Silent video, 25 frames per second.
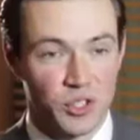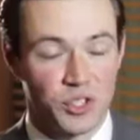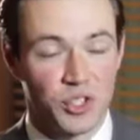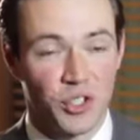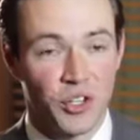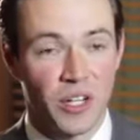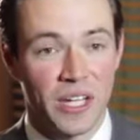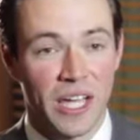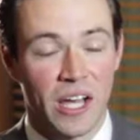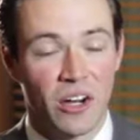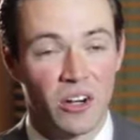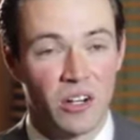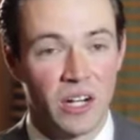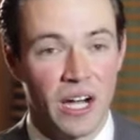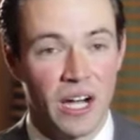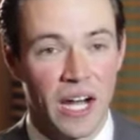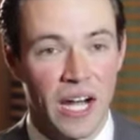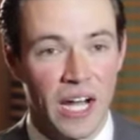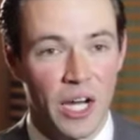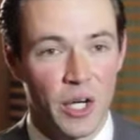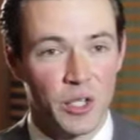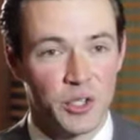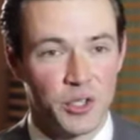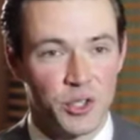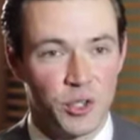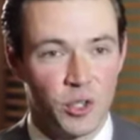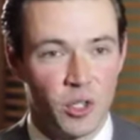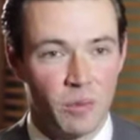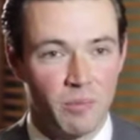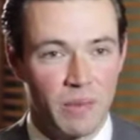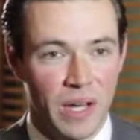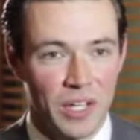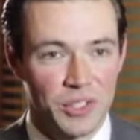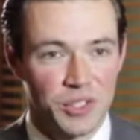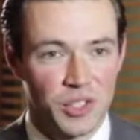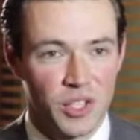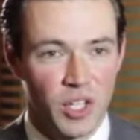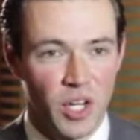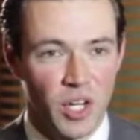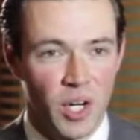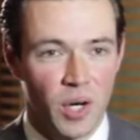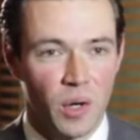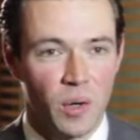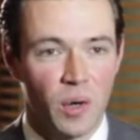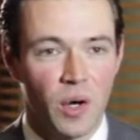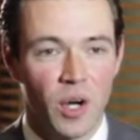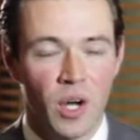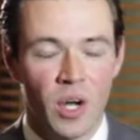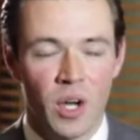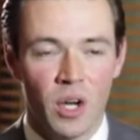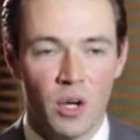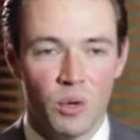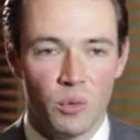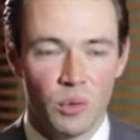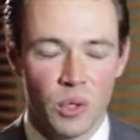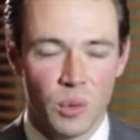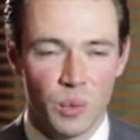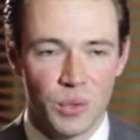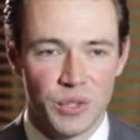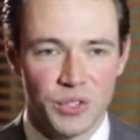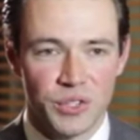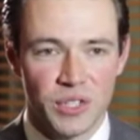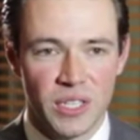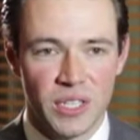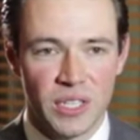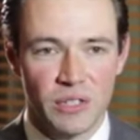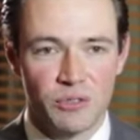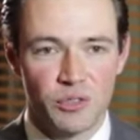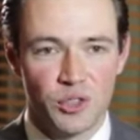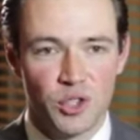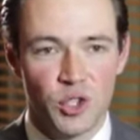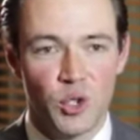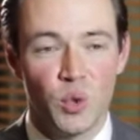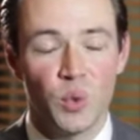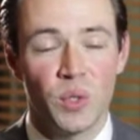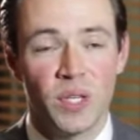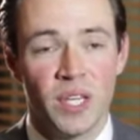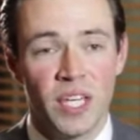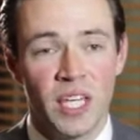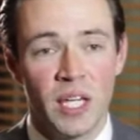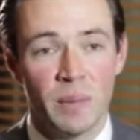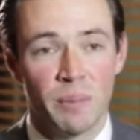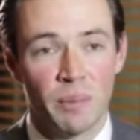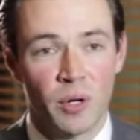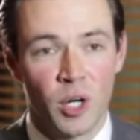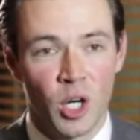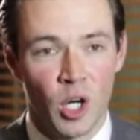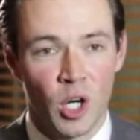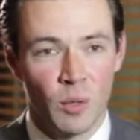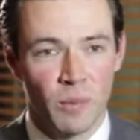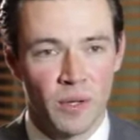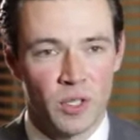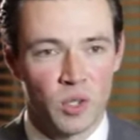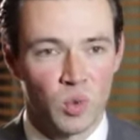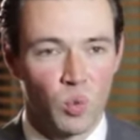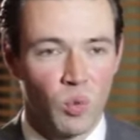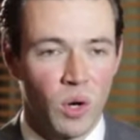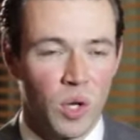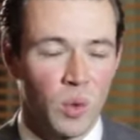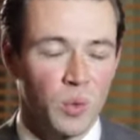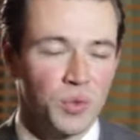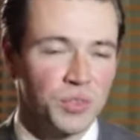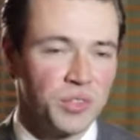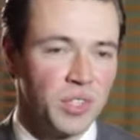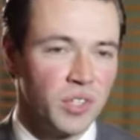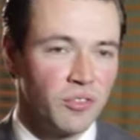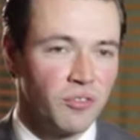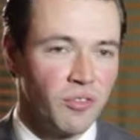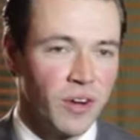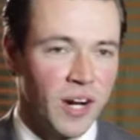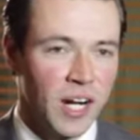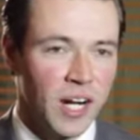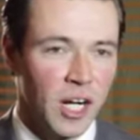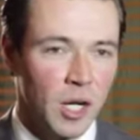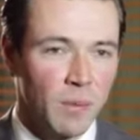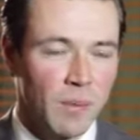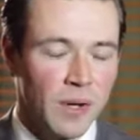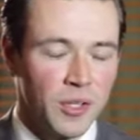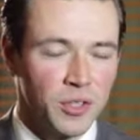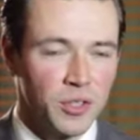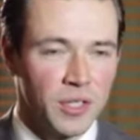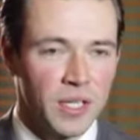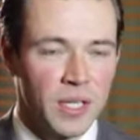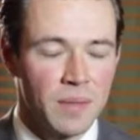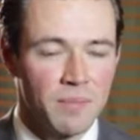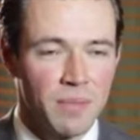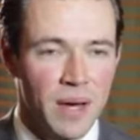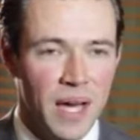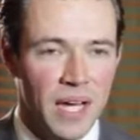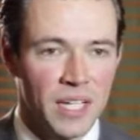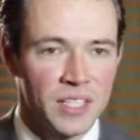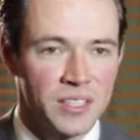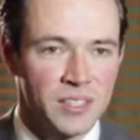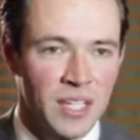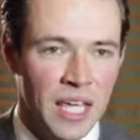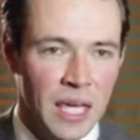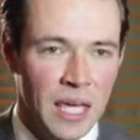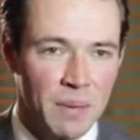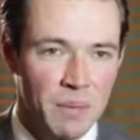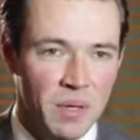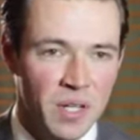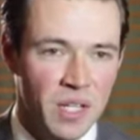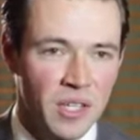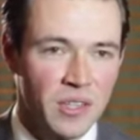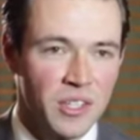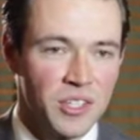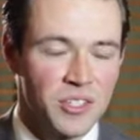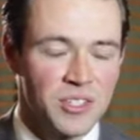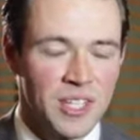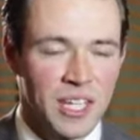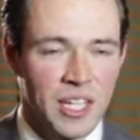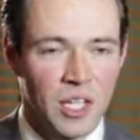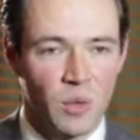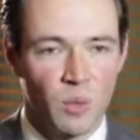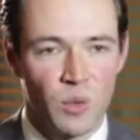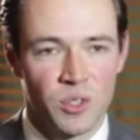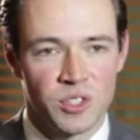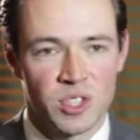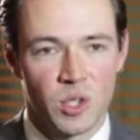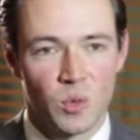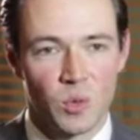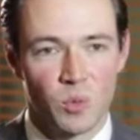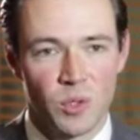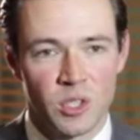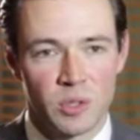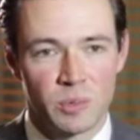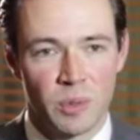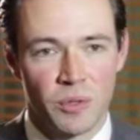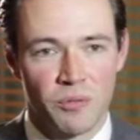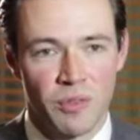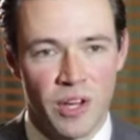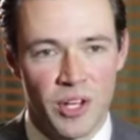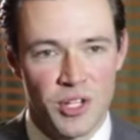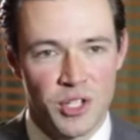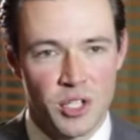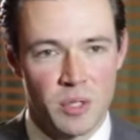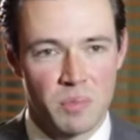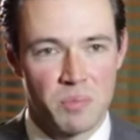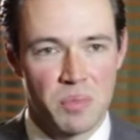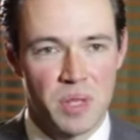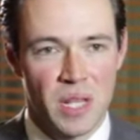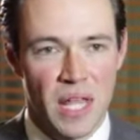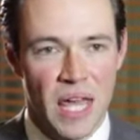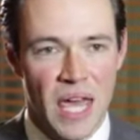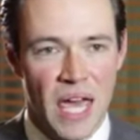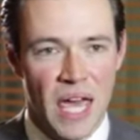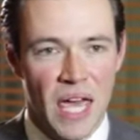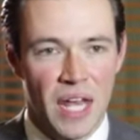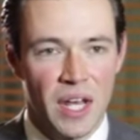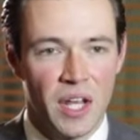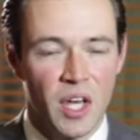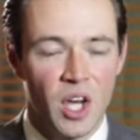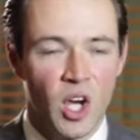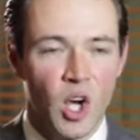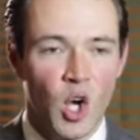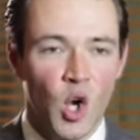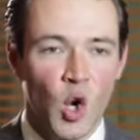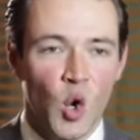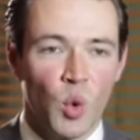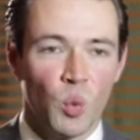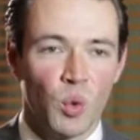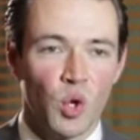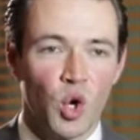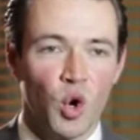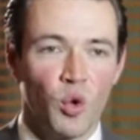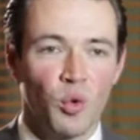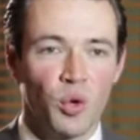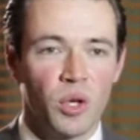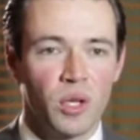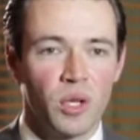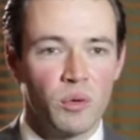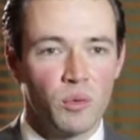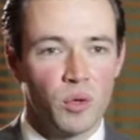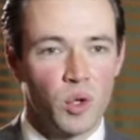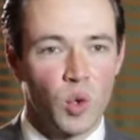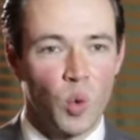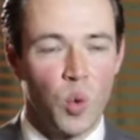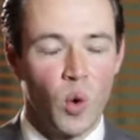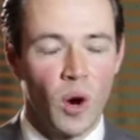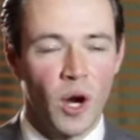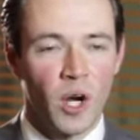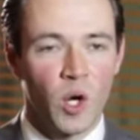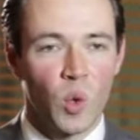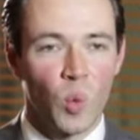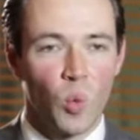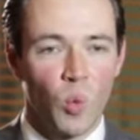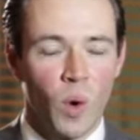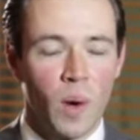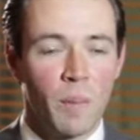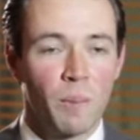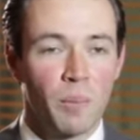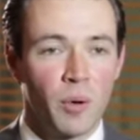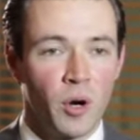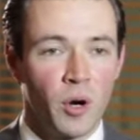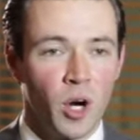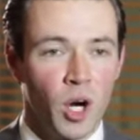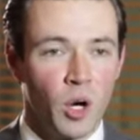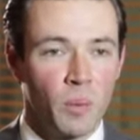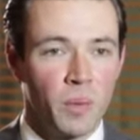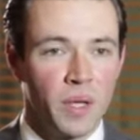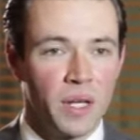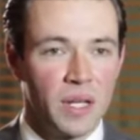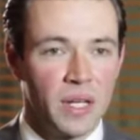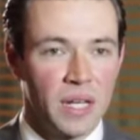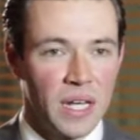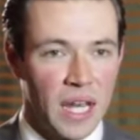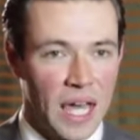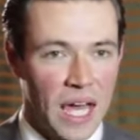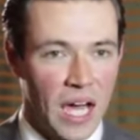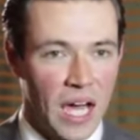concerning El Gallo 2 in Mexico. We received 2 key permits. One was the environmental impact statement, and the second was our risk prevention plan. We only require 1 permit